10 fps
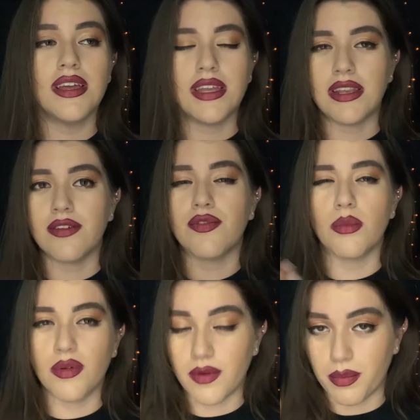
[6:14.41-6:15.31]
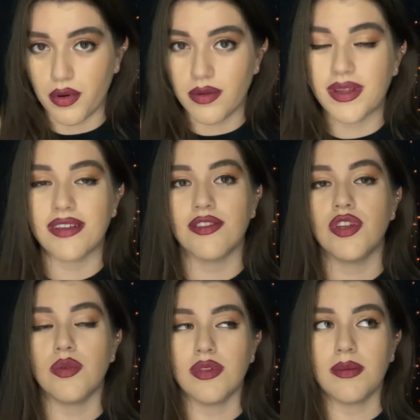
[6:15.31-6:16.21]
in the form of a bird because
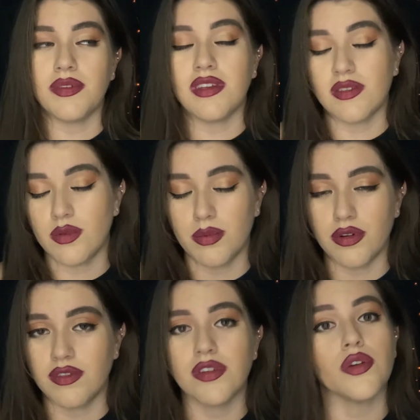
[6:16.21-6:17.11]
she was obsessed with birds.